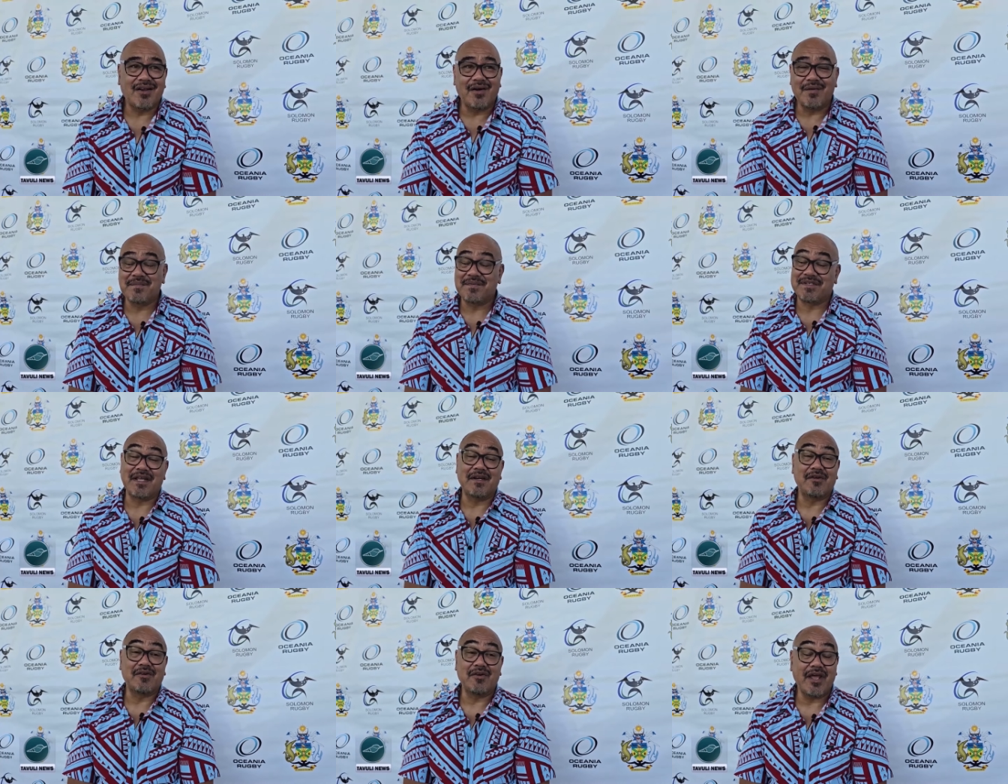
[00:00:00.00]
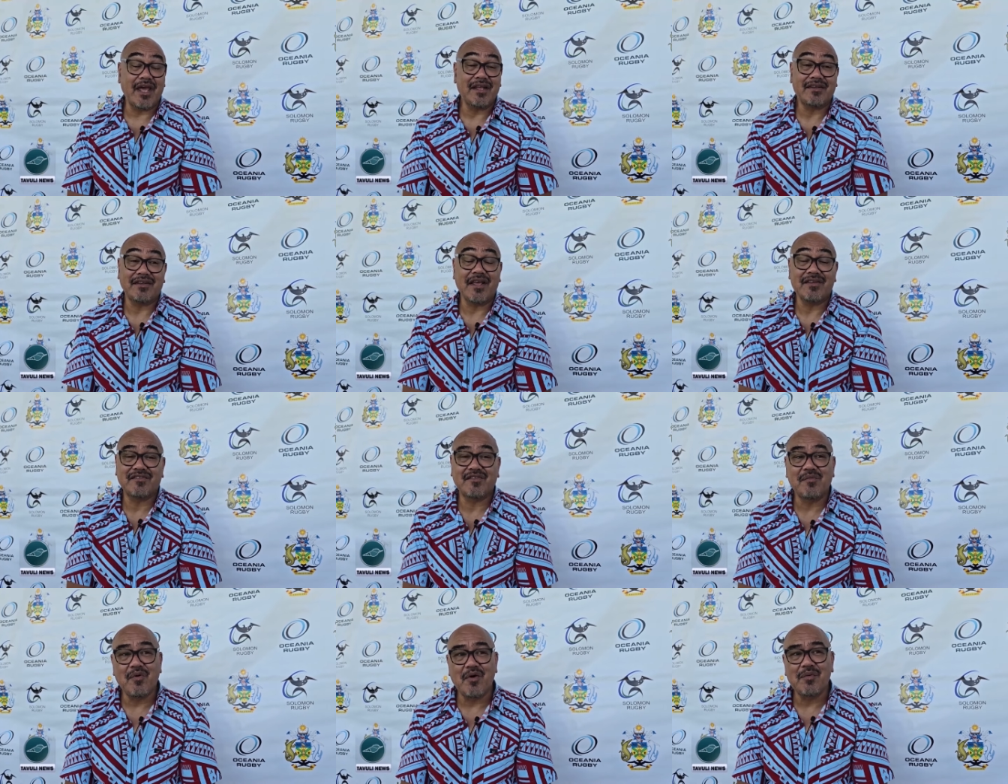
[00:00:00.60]
Absolutely. At,
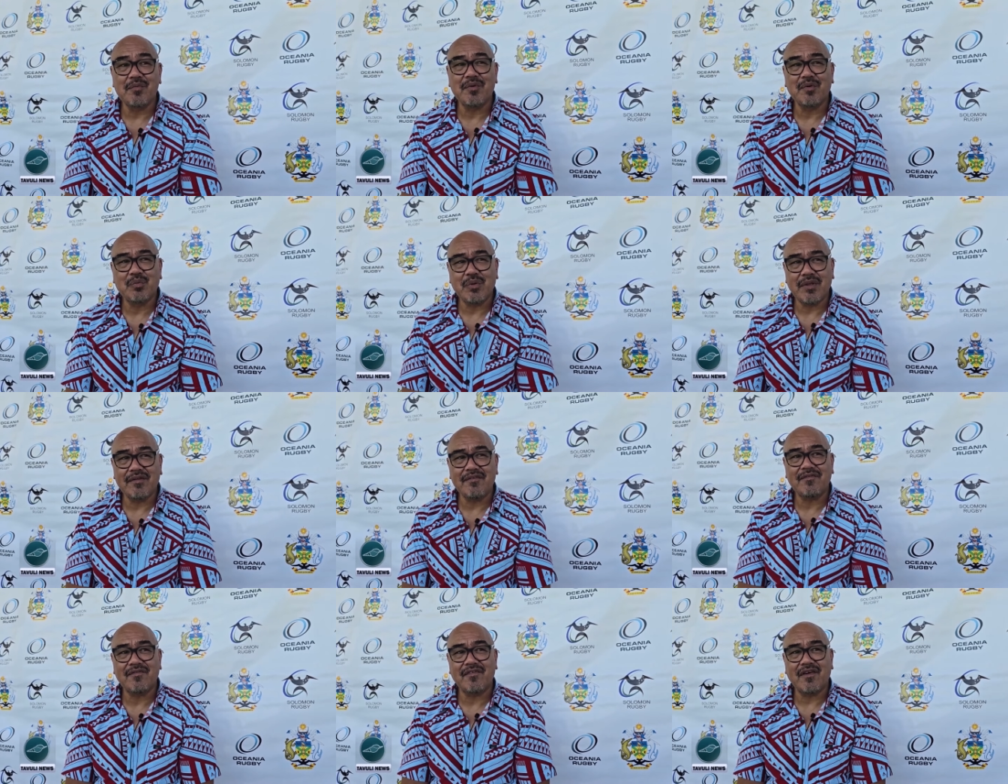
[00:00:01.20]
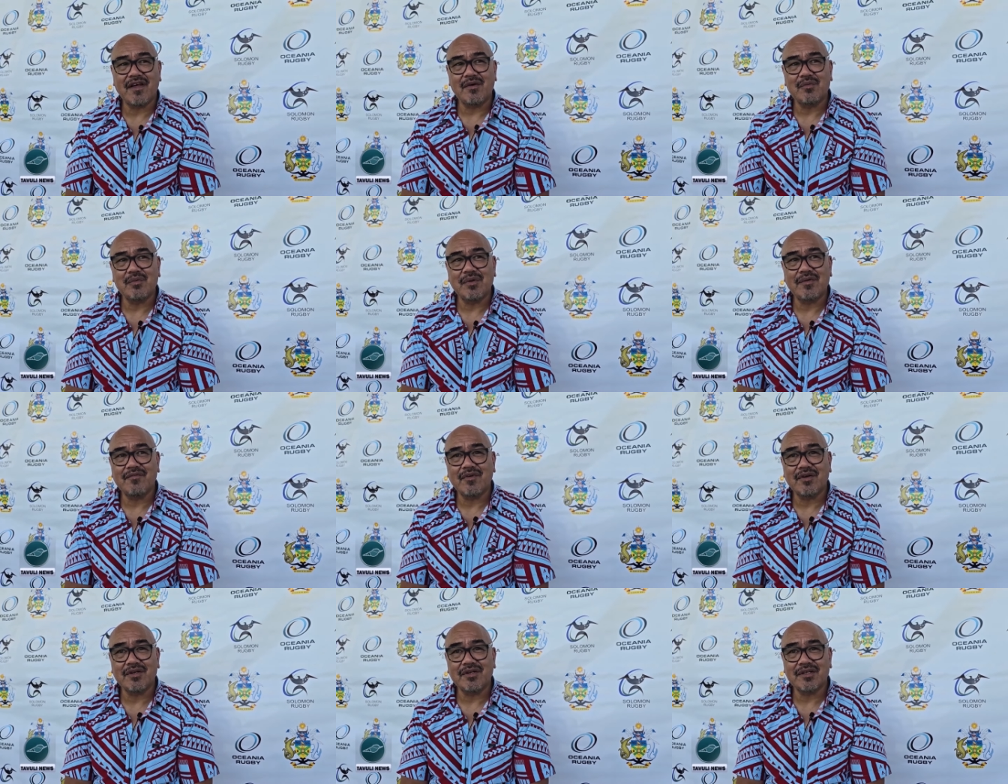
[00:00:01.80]
at the moment, we've uh,
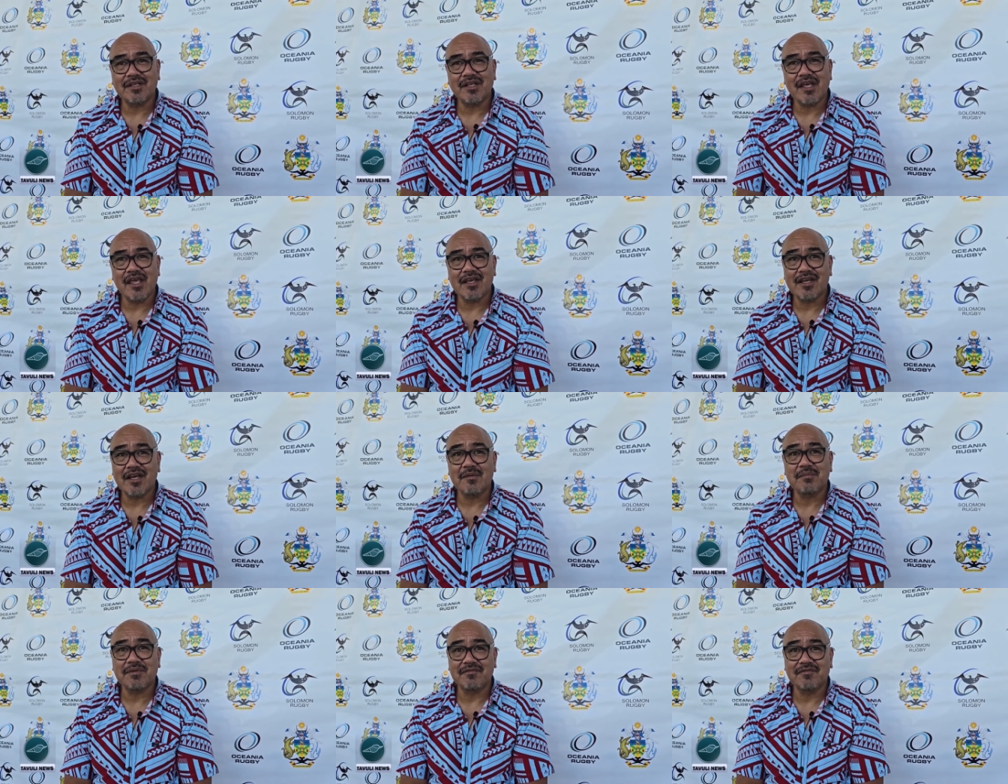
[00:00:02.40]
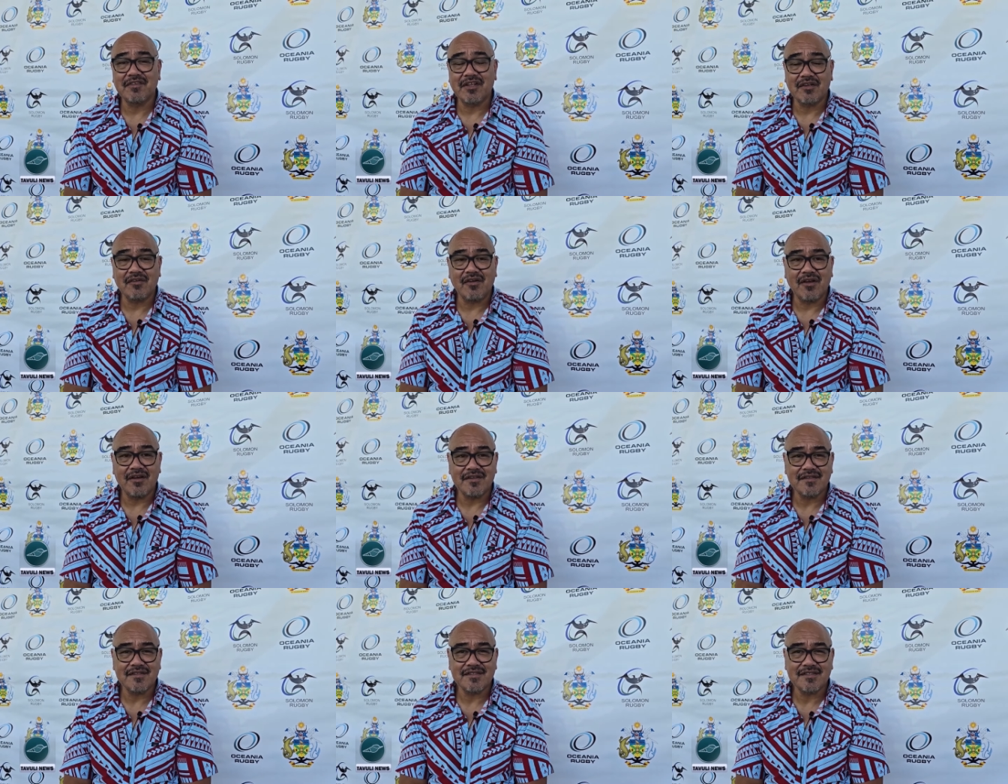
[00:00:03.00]
we've got a, a, couple of
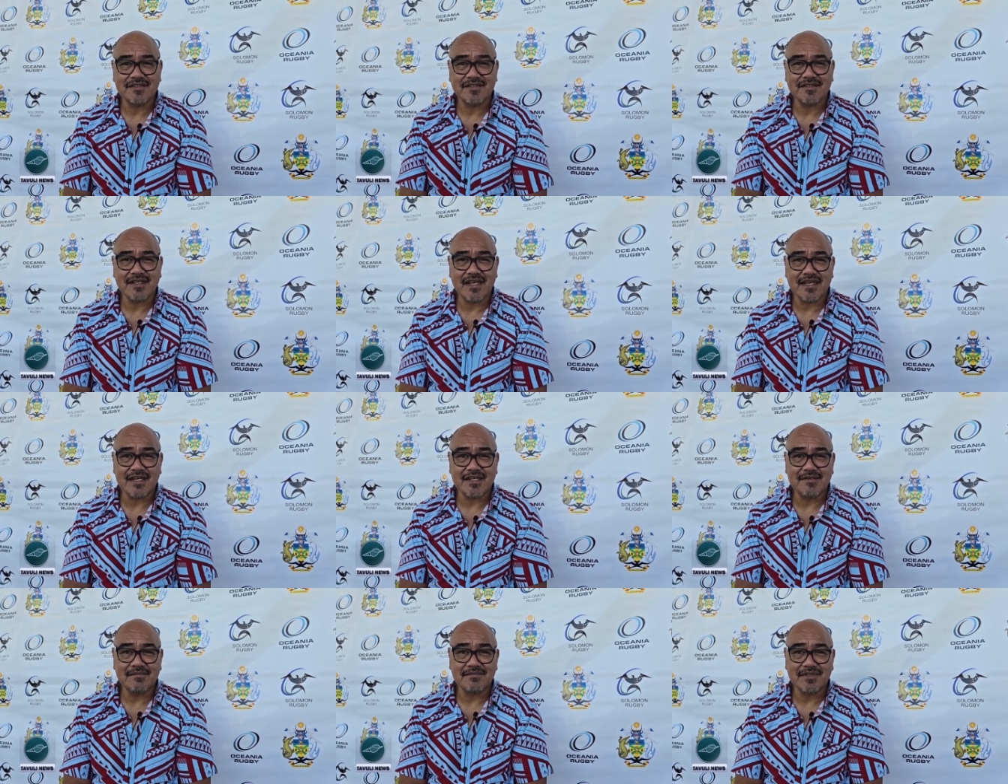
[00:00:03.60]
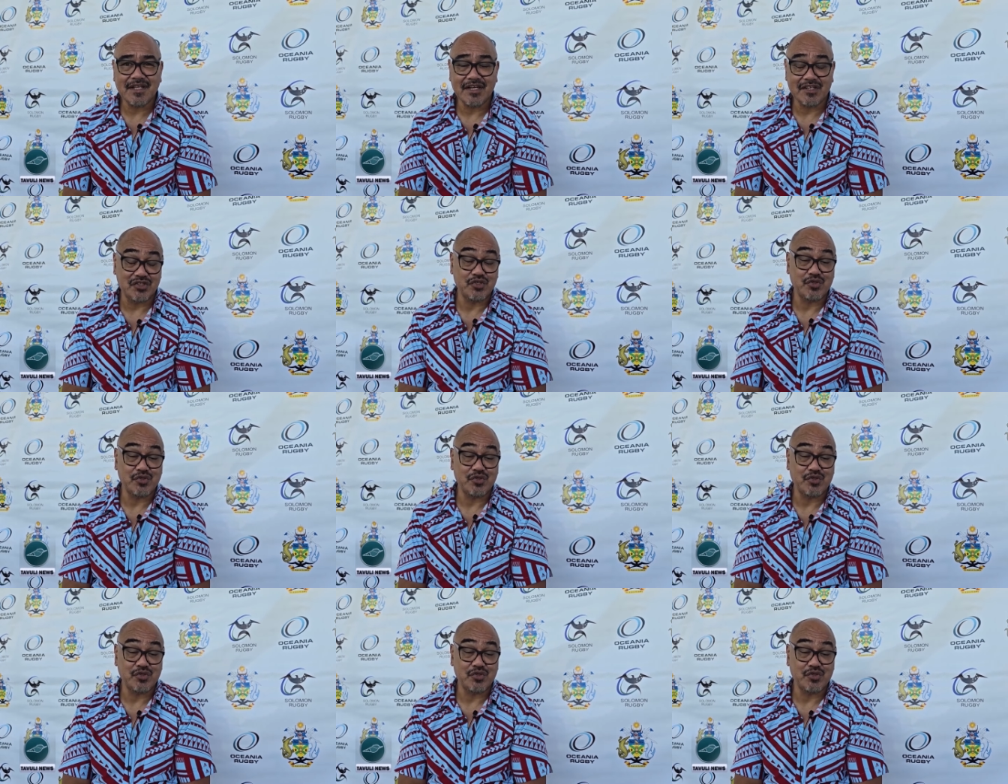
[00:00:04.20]
deadlines um, that are